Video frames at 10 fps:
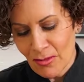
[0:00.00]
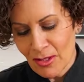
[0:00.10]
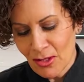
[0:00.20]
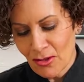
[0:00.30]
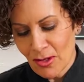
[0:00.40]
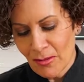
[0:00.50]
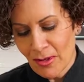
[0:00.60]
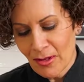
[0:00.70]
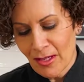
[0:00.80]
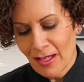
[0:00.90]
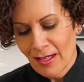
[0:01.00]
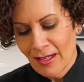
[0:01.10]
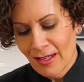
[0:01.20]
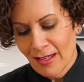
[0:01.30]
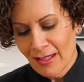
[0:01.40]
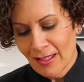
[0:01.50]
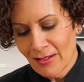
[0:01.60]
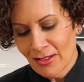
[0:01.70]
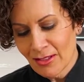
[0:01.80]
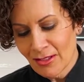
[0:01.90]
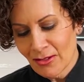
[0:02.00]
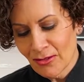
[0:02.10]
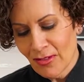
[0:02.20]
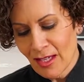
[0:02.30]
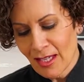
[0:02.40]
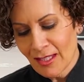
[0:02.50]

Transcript: this strawberry and give it a little fan.